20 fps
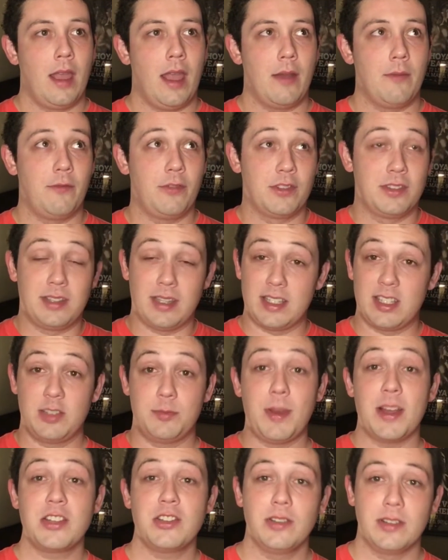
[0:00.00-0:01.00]
for
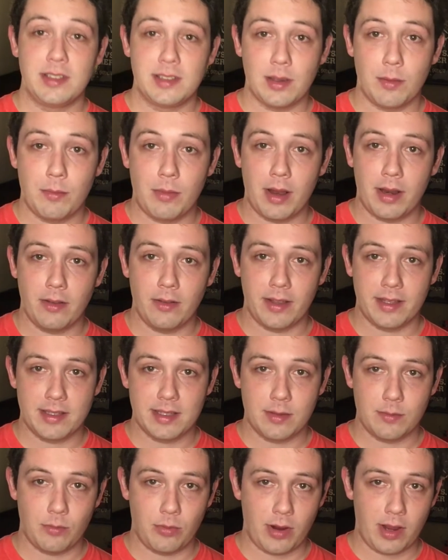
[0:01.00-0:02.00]
especially somebody like
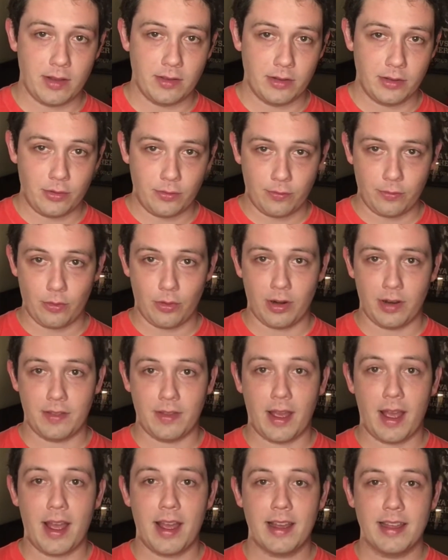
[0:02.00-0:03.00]
Tim Bradley who fought at the
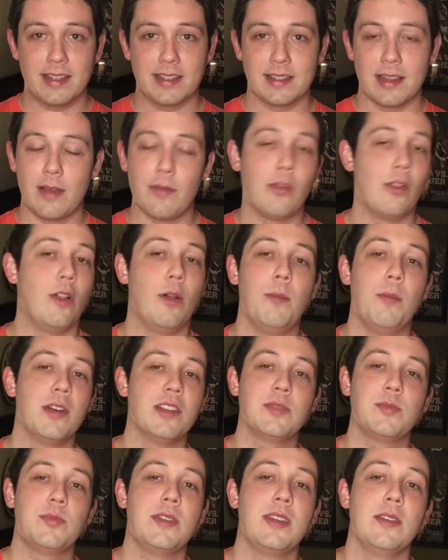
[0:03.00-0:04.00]
highest level, it
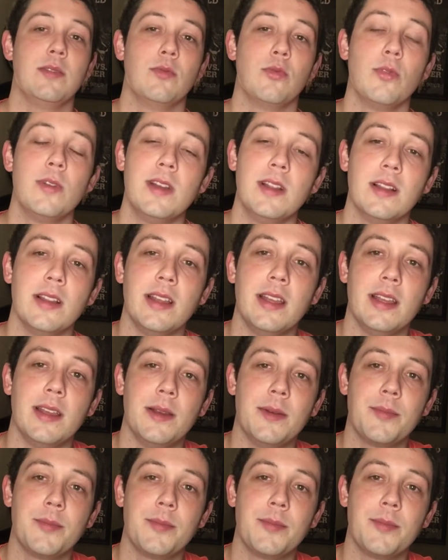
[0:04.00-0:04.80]
must be really